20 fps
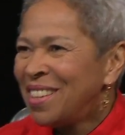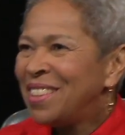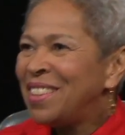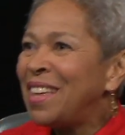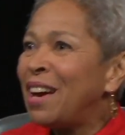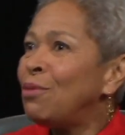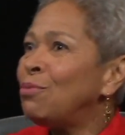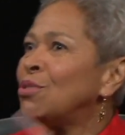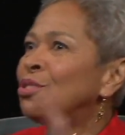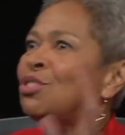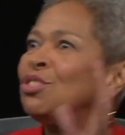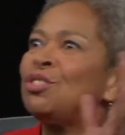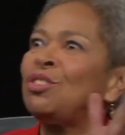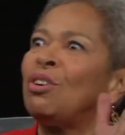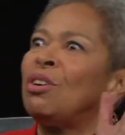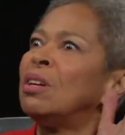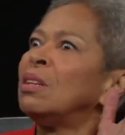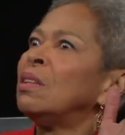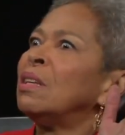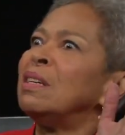Uh-huh. That was
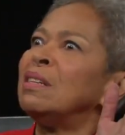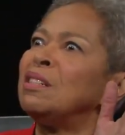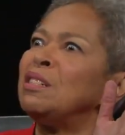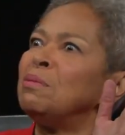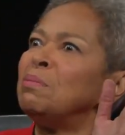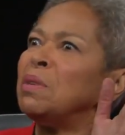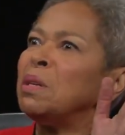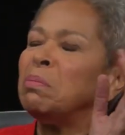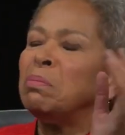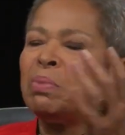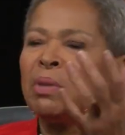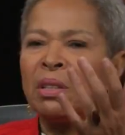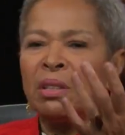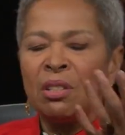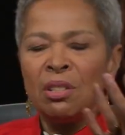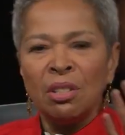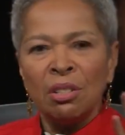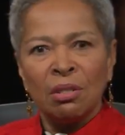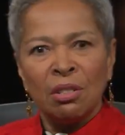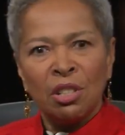startling to me,
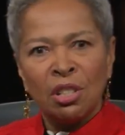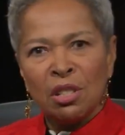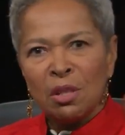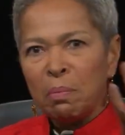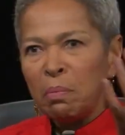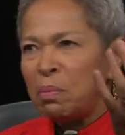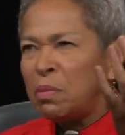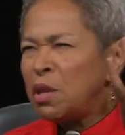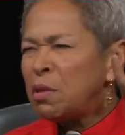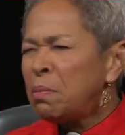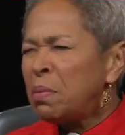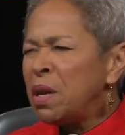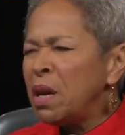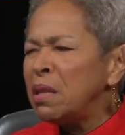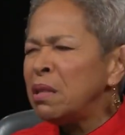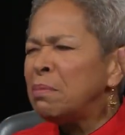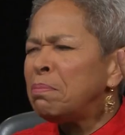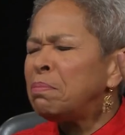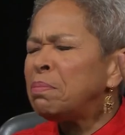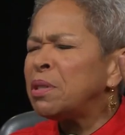but to just to be
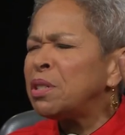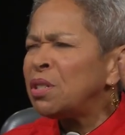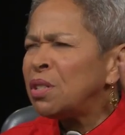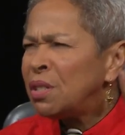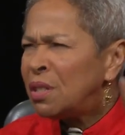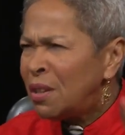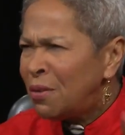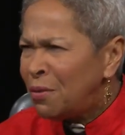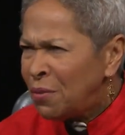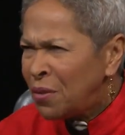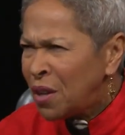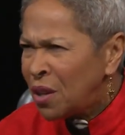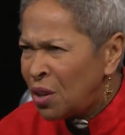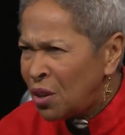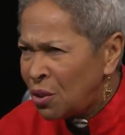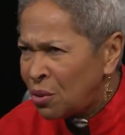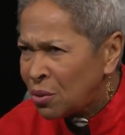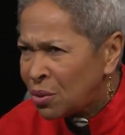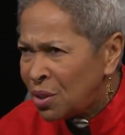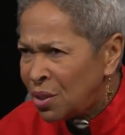on the Pacific
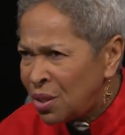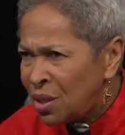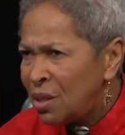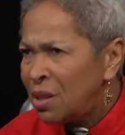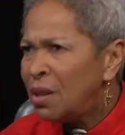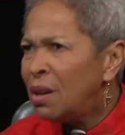coast